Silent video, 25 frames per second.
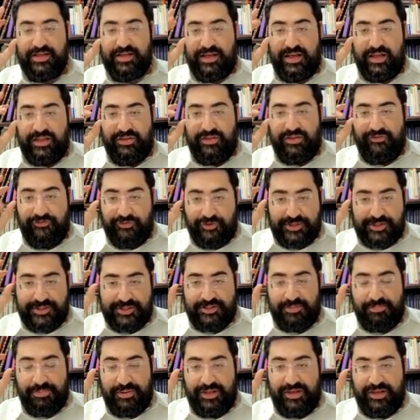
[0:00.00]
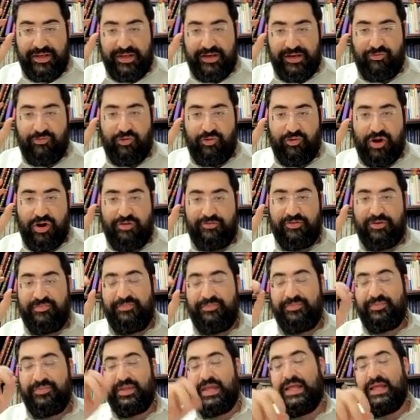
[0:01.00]
in the first opinion of Rava.
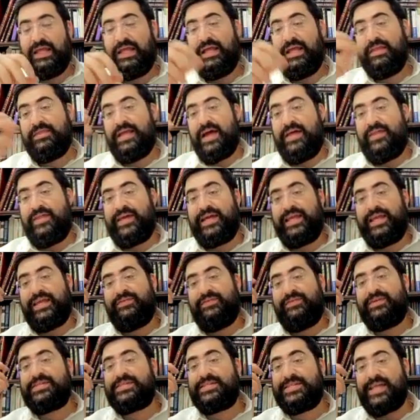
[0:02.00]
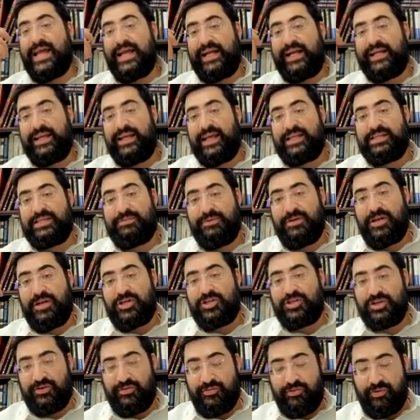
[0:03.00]
Now they're going to give a second
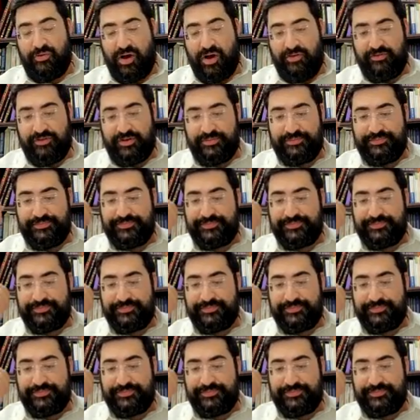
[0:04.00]
explanation of Rava.